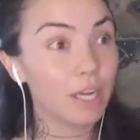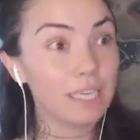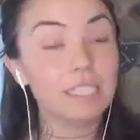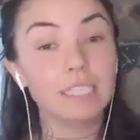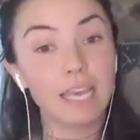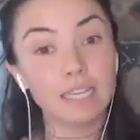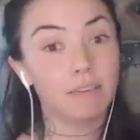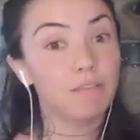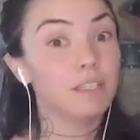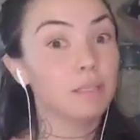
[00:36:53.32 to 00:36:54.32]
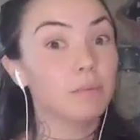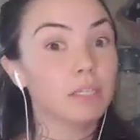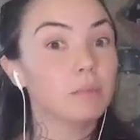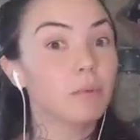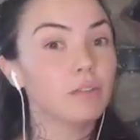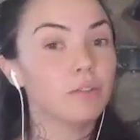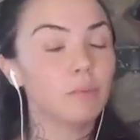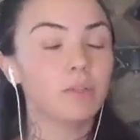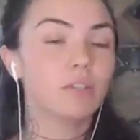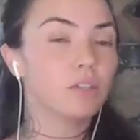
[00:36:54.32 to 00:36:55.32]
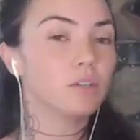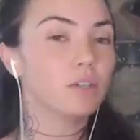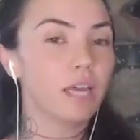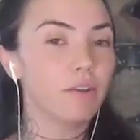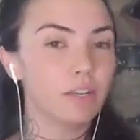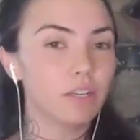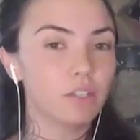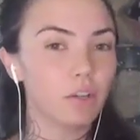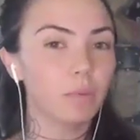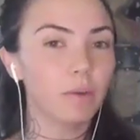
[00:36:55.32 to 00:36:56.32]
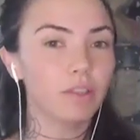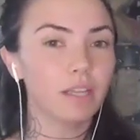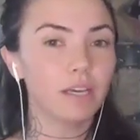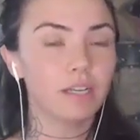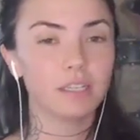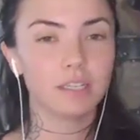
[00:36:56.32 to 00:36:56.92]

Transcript: try to stay as invisible as possible is usually how I go about that.